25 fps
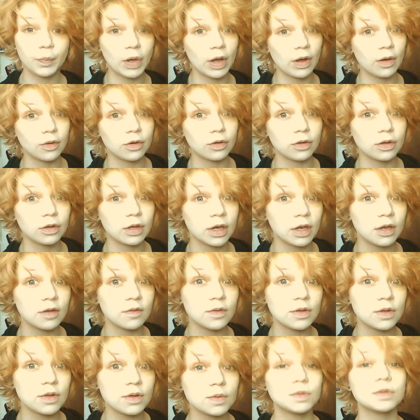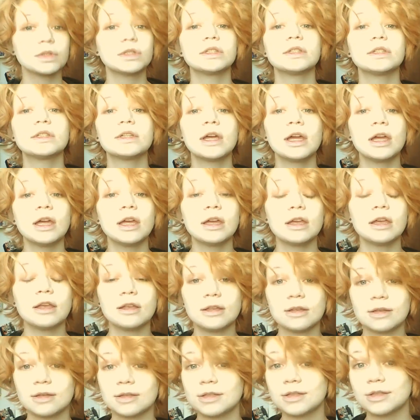powder that I've used
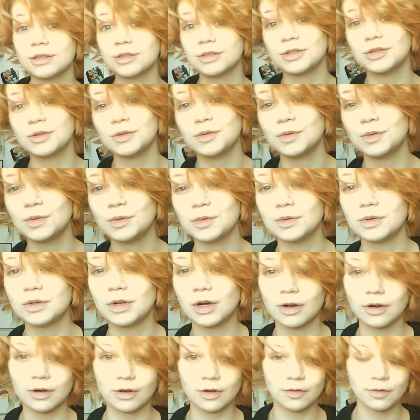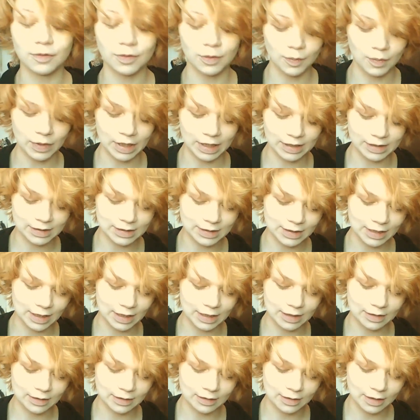is too dark for my
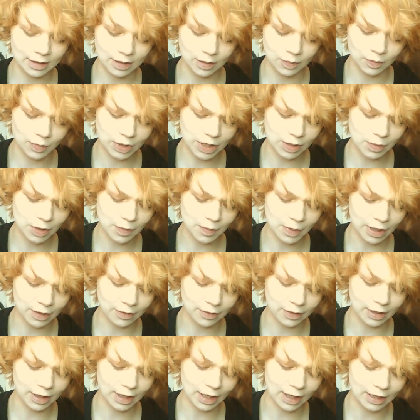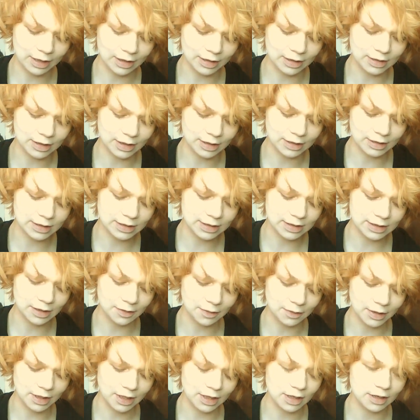skin. And baby powder kind of does
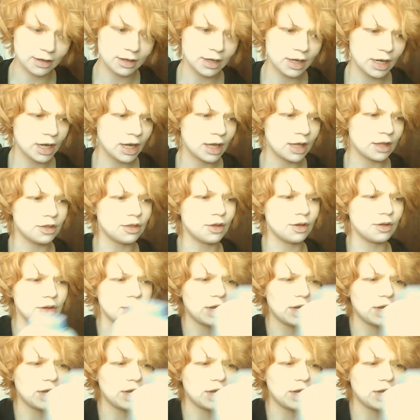seal it in, though